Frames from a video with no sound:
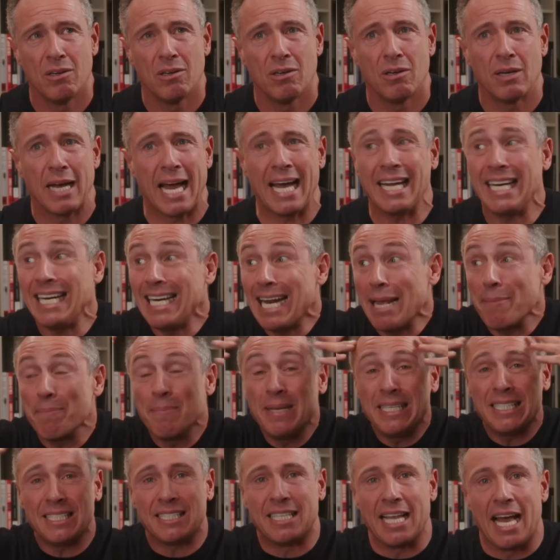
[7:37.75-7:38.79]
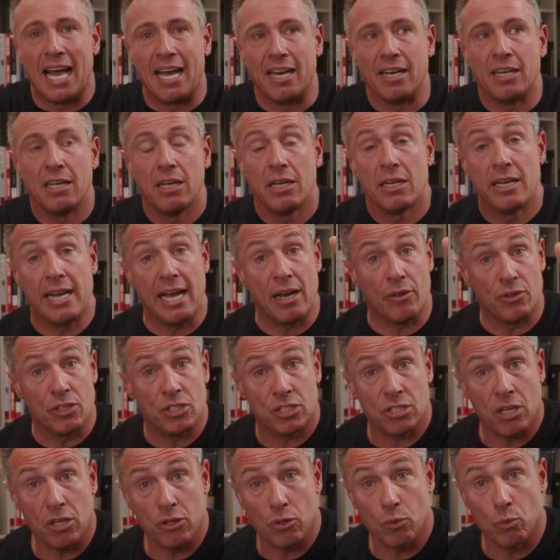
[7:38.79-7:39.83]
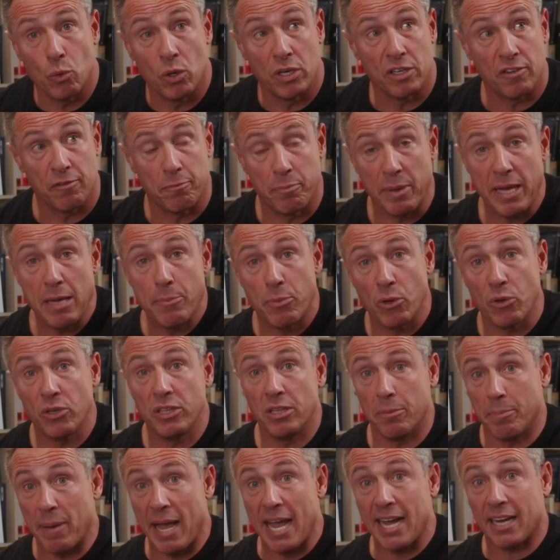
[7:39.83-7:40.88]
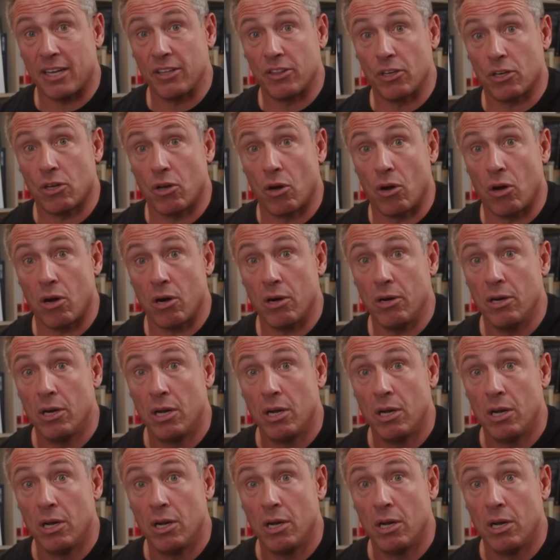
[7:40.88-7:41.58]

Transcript: How did I miss that? Now, this other one of Bieber in the back of the car,